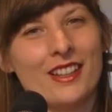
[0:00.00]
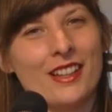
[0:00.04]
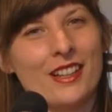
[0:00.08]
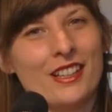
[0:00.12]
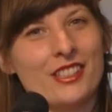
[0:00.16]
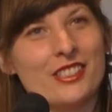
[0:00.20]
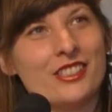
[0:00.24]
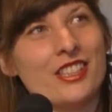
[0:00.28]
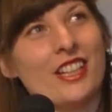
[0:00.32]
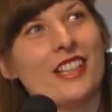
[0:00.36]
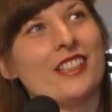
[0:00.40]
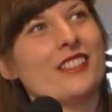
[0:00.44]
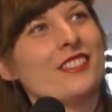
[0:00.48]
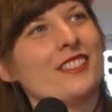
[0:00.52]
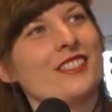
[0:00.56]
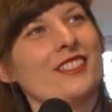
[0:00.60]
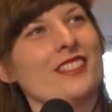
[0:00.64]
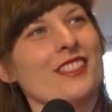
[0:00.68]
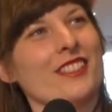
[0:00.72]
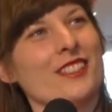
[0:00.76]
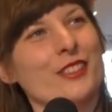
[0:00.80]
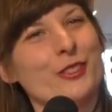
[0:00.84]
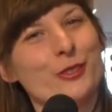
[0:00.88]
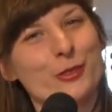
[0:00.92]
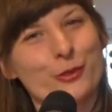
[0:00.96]

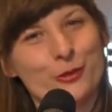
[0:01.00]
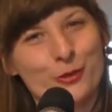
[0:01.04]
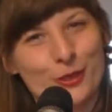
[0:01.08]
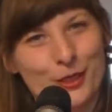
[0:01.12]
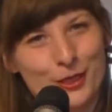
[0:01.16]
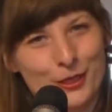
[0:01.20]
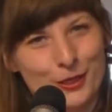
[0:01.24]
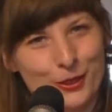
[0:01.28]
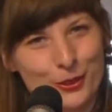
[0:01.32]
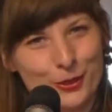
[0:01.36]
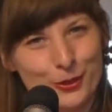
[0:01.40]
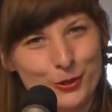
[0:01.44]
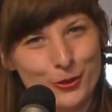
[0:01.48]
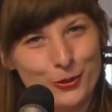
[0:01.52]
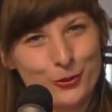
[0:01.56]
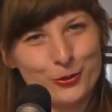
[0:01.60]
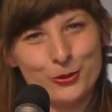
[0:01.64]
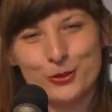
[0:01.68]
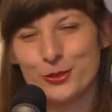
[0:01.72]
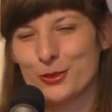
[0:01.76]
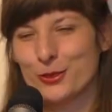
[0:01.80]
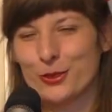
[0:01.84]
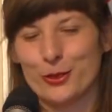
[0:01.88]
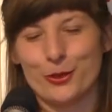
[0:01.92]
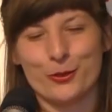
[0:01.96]
chancing to find the
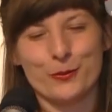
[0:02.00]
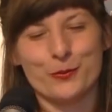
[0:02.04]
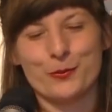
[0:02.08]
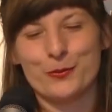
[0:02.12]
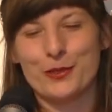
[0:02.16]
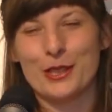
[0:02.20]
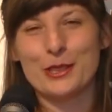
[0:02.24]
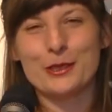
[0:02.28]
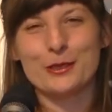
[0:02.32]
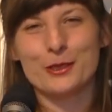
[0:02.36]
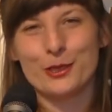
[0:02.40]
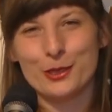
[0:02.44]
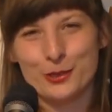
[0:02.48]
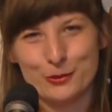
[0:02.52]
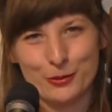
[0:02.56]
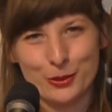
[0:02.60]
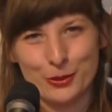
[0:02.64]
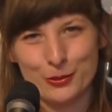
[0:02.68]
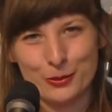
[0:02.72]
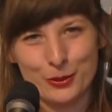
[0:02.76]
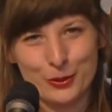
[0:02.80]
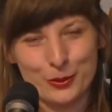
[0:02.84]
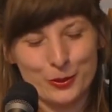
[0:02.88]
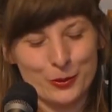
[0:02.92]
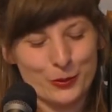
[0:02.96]
notes. No, that's not what
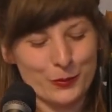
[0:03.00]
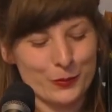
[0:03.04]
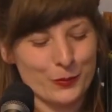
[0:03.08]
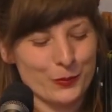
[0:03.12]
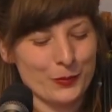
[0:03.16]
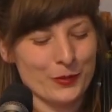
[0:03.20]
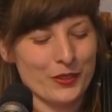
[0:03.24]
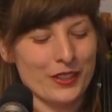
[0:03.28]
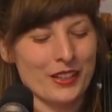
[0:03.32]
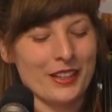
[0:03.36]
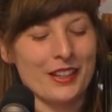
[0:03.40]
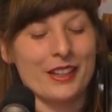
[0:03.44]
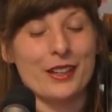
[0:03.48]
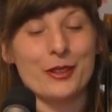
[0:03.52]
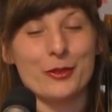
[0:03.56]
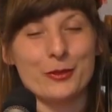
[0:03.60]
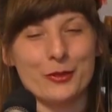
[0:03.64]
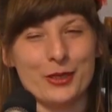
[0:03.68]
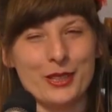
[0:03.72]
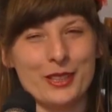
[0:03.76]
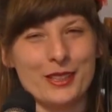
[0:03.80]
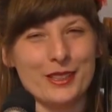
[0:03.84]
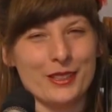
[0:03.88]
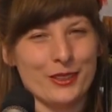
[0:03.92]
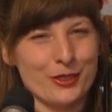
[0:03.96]
we do.
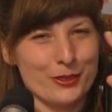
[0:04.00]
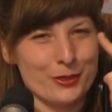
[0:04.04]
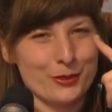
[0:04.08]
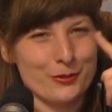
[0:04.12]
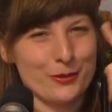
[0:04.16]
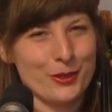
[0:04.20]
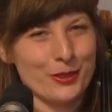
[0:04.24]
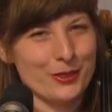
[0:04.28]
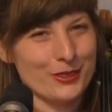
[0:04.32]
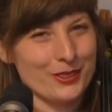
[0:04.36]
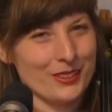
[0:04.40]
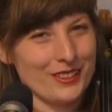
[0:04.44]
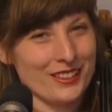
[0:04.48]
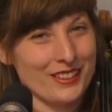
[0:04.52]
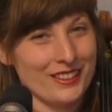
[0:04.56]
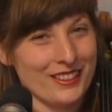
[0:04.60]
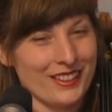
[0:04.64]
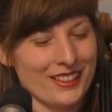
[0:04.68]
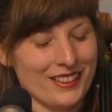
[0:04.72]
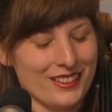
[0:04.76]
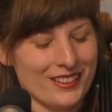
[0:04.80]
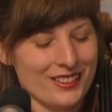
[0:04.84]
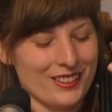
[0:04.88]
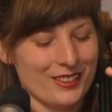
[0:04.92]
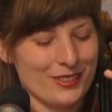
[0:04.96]
We are smarter than
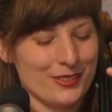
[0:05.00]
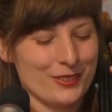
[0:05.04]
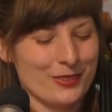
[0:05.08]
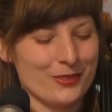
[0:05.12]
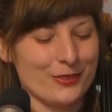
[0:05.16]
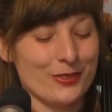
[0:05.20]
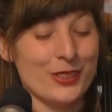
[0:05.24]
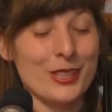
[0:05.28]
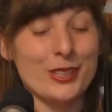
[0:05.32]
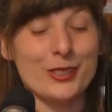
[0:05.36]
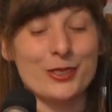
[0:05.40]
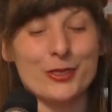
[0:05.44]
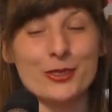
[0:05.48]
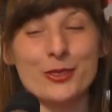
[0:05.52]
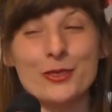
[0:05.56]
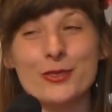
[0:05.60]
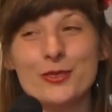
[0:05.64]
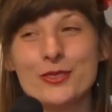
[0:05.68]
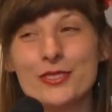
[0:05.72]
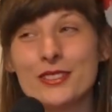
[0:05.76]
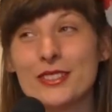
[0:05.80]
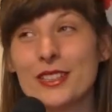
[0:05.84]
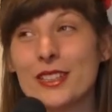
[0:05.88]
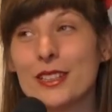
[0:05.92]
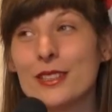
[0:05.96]
that. We
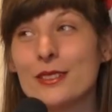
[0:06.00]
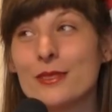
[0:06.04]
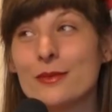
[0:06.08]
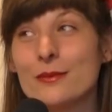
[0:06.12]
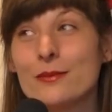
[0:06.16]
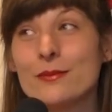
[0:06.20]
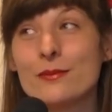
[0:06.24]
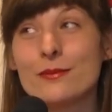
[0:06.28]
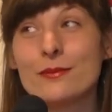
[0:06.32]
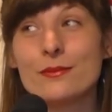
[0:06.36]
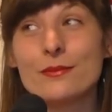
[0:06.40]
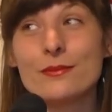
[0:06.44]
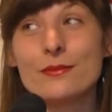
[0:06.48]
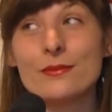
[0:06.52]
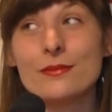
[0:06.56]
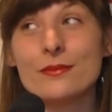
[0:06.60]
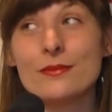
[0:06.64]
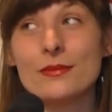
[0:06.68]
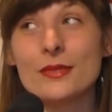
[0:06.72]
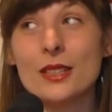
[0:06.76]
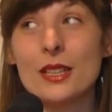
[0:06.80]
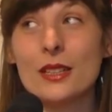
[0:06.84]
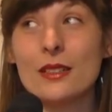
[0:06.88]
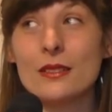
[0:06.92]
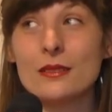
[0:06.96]
do dum
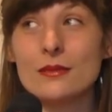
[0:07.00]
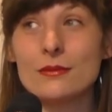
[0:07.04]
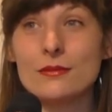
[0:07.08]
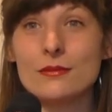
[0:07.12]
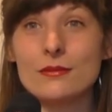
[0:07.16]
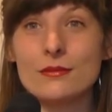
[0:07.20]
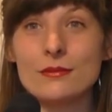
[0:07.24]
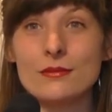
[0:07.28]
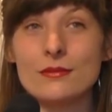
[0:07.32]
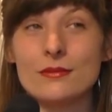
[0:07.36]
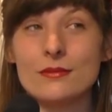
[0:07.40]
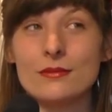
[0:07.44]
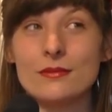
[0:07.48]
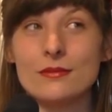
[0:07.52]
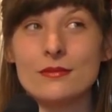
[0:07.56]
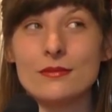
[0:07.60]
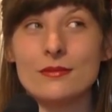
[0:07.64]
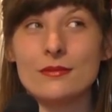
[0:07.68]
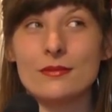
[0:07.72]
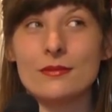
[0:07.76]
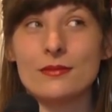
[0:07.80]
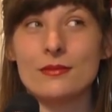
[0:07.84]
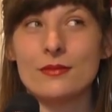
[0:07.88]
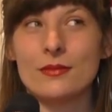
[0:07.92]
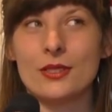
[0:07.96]

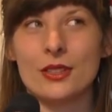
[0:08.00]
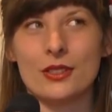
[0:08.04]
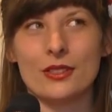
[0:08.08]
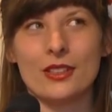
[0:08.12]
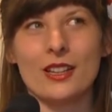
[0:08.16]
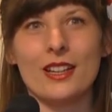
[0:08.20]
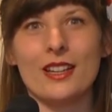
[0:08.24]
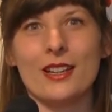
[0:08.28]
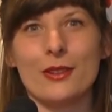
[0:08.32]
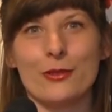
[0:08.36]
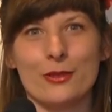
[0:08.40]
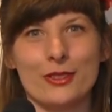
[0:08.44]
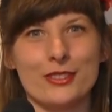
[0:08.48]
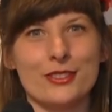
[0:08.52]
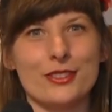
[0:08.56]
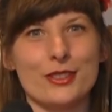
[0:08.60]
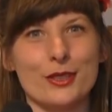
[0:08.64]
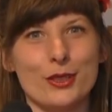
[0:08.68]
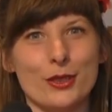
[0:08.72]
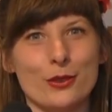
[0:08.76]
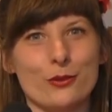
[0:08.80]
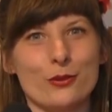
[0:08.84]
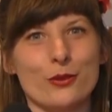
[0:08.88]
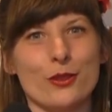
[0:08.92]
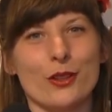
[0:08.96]
dum. Okay, we
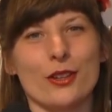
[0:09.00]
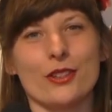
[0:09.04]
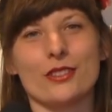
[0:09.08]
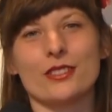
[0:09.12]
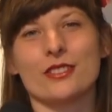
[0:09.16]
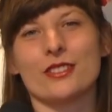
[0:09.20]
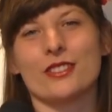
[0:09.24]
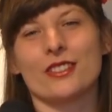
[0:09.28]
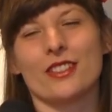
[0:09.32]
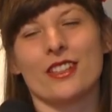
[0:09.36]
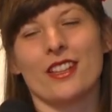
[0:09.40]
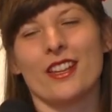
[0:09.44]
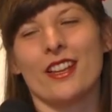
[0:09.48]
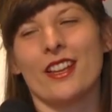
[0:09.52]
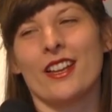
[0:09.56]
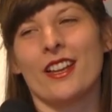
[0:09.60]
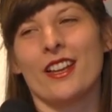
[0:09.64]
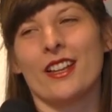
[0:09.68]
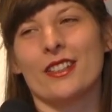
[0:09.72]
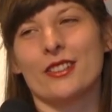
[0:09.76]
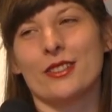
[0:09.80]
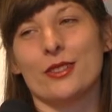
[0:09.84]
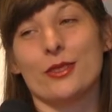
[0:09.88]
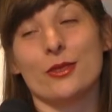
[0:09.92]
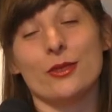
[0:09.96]
sing it fast.
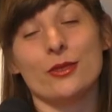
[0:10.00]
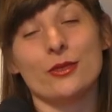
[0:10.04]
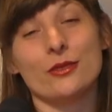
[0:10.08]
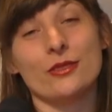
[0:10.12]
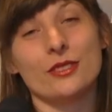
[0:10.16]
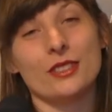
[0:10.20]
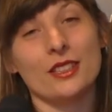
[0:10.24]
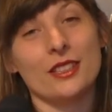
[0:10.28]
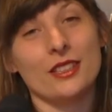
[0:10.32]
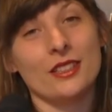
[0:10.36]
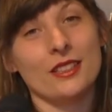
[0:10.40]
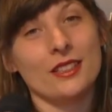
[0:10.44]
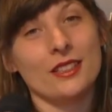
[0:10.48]
So D,